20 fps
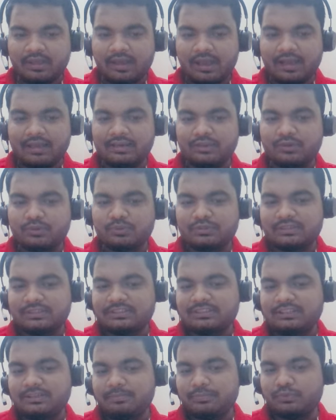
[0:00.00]
and
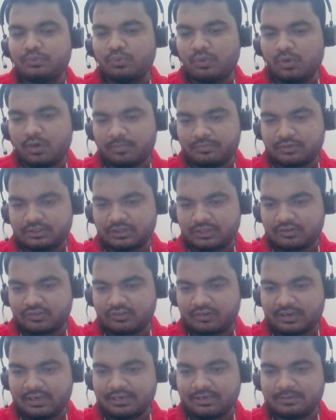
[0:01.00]
uses the pool object,
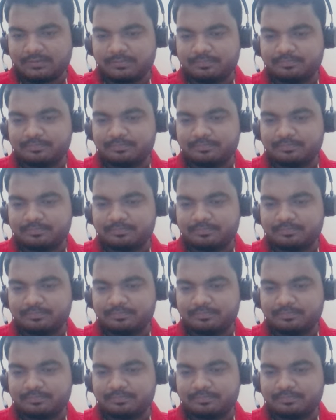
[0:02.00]
right?